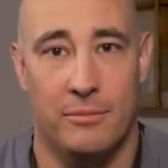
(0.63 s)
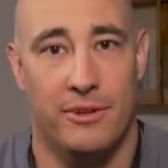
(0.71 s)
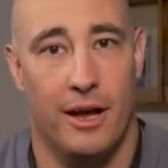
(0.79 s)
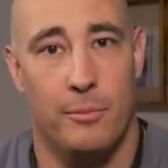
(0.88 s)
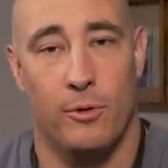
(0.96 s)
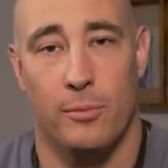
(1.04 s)
I'm
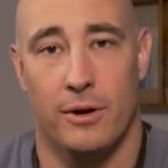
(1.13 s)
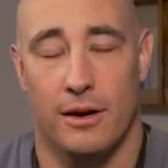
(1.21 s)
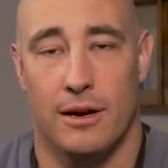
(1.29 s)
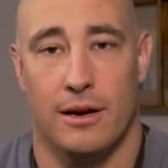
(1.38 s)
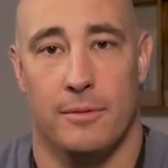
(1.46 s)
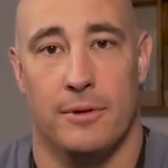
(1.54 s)
Tom
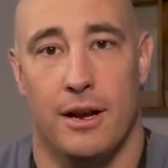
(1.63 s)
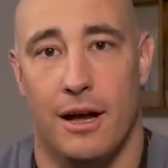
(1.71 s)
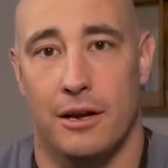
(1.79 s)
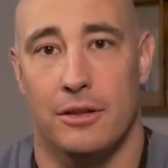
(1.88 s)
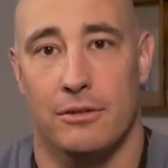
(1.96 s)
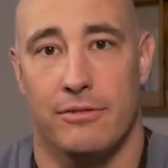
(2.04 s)
Oberg. I'm an
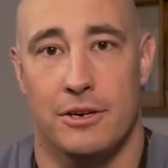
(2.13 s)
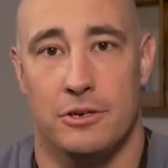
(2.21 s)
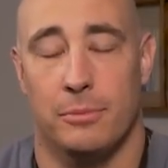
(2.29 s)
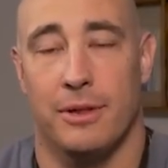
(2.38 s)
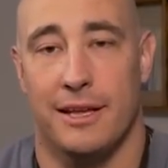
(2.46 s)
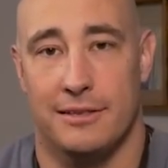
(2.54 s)

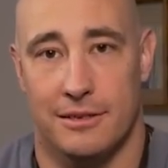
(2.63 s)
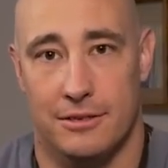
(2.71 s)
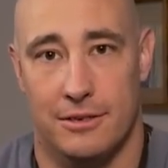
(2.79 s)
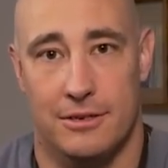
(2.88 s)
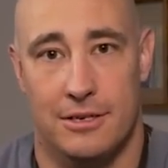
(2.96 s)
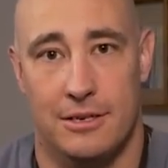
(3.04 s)
oculofacial plastic
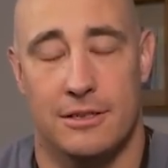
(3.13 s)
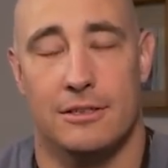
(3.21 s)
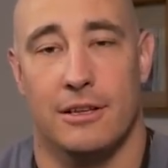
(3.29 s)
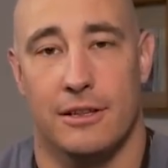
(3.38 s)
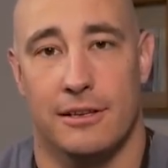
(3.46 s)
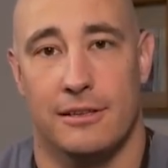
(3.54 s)
surgeon in
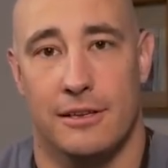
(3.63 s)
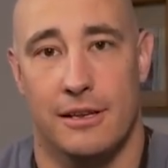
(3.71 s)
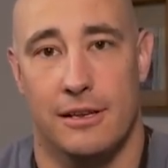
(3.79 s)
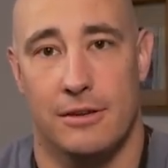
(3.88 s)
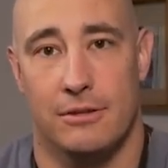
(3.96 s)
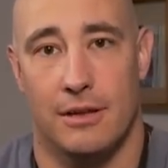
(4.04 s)
Salt Lake
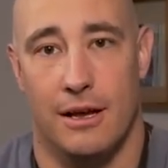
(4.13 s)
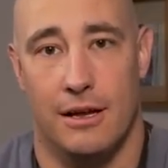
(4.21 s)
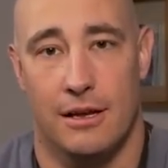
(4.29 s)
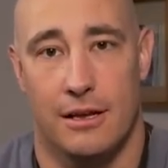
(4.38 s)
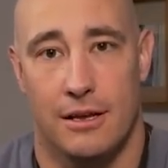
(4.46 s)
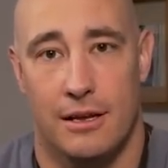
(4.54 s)
City, Utah.
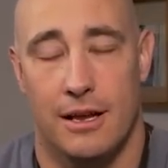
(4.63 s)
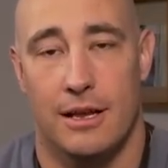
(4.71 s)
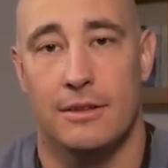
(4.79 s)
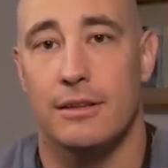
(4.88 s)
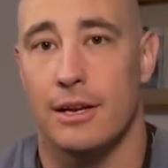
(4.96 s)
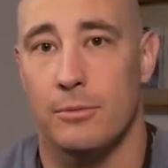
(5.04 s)

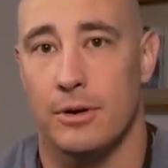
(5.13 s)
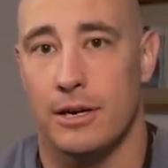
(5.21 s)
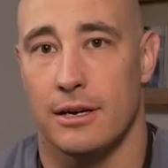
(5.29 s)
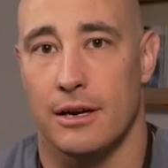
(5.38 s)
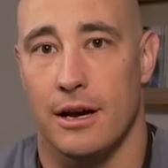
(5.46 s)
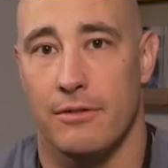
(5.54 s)
And today we're
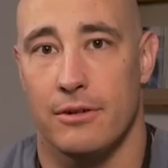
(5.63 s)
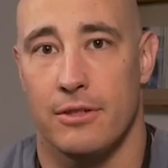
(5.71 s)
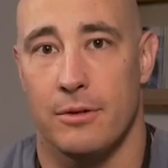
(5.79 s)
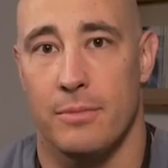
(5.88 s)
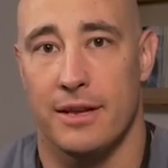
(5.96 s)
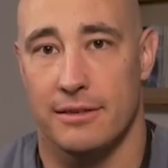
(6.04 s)
going to cover
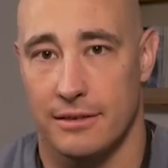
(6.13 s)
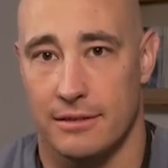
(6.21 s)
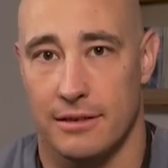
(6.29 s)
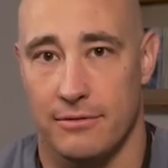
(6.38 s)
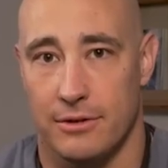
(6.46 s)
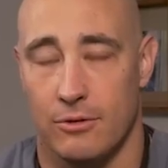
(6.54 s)
the
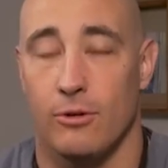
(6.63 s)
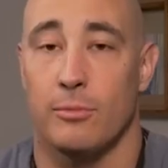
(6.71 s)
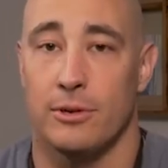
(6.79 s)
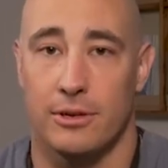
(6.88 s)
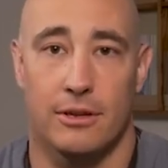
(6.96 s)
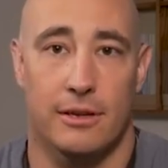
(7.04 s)
basics of an
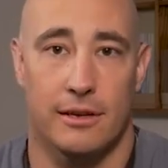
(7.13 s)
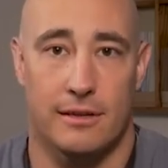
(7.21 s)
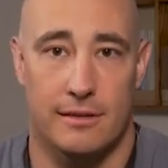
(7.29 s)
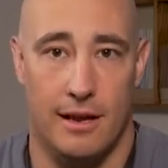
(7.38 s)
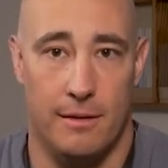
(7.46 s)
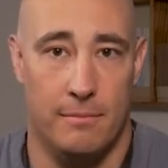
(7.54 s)
orbital
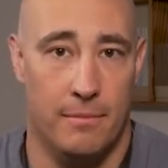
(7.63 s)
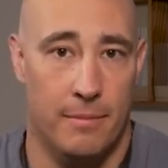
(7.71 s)
exam.